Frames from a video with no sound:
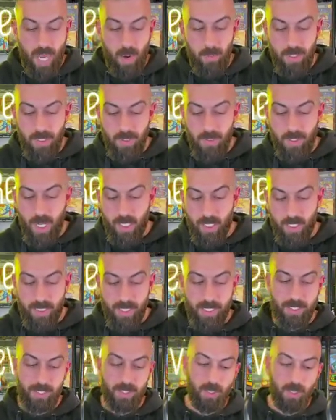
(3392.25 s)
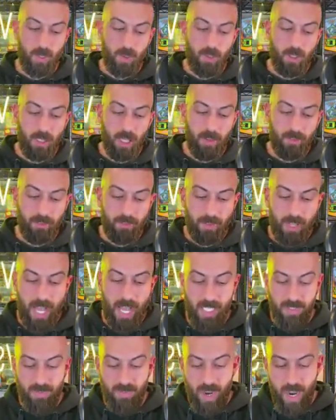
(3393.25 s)
We're doing other things too, like
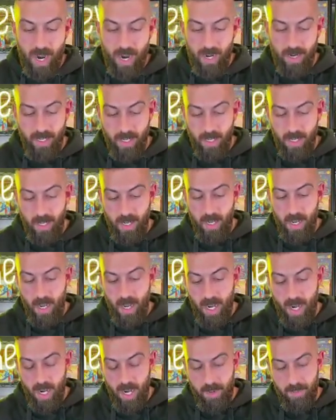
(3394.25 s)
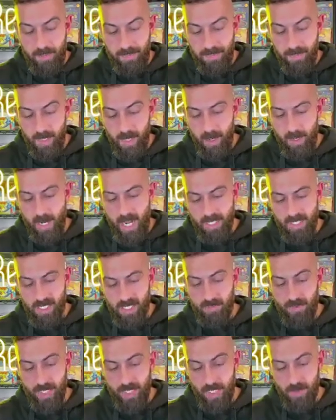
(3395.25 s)
Flash Fire, um, or not just
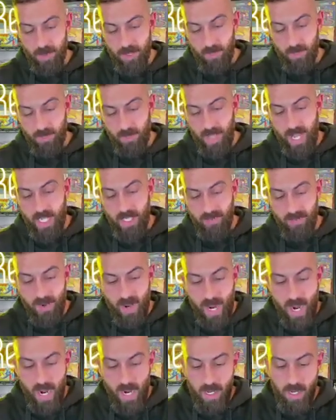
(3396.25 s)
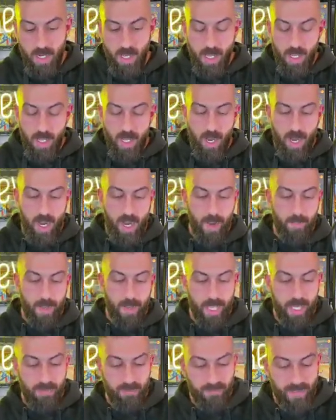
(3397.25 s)
vintage. We're doing Flash Fire, um,
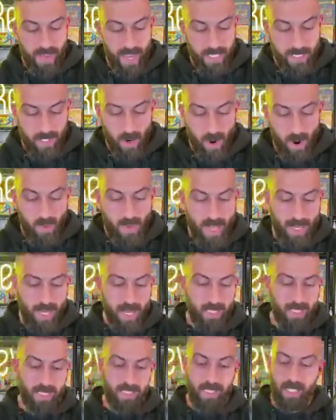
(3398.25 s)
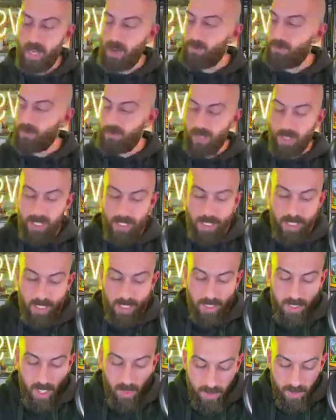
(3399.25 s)
Hidden Fates, all that kind of stuff.
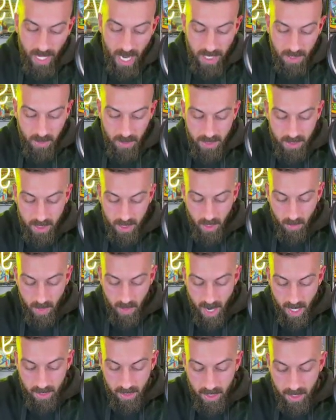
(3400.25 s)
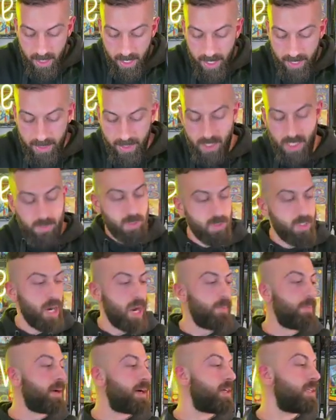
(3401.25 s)
So if you guys want to stick around, hit the subscribe
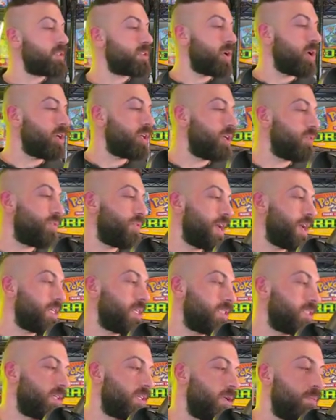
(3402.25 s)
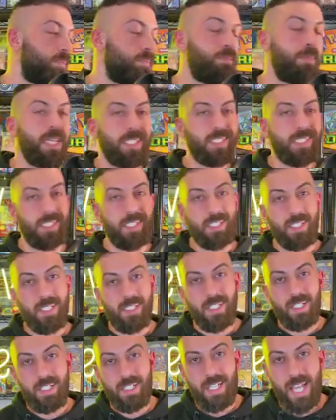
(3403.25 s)
button, turn on notifications so you don't miss
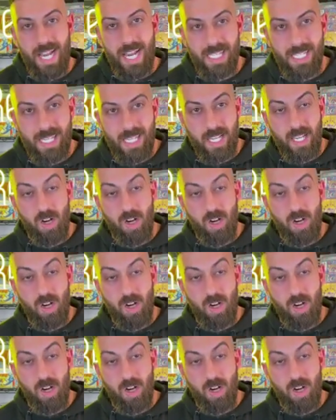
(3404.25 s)
anything.